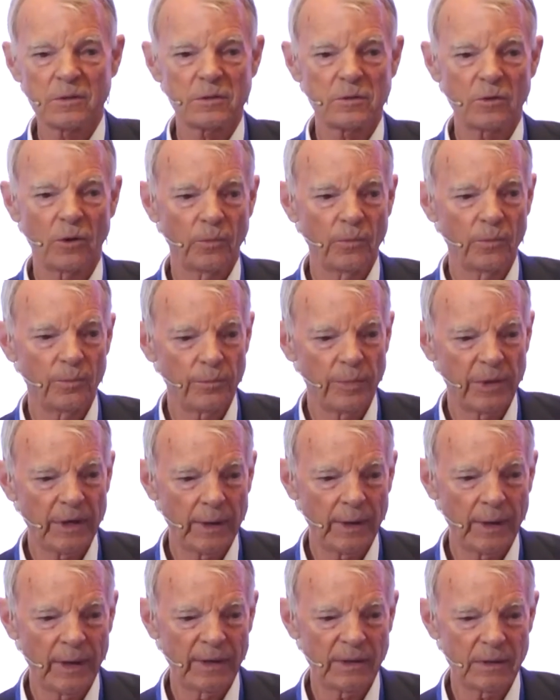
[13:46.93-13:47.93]
But
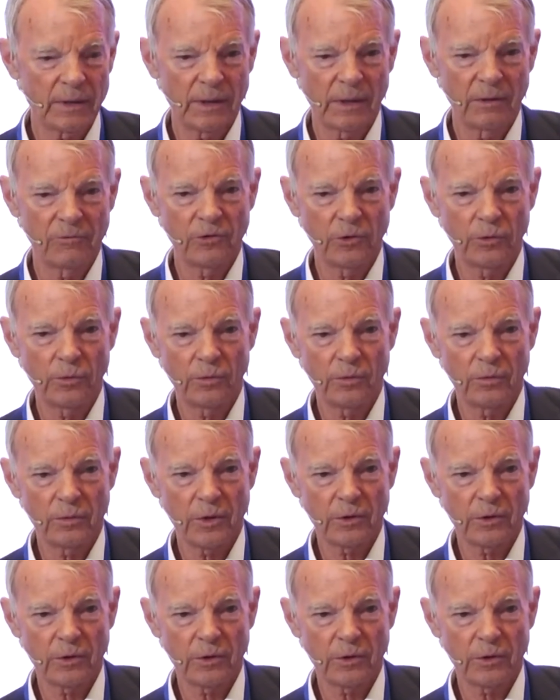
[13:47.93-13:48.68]
I'd like to give you,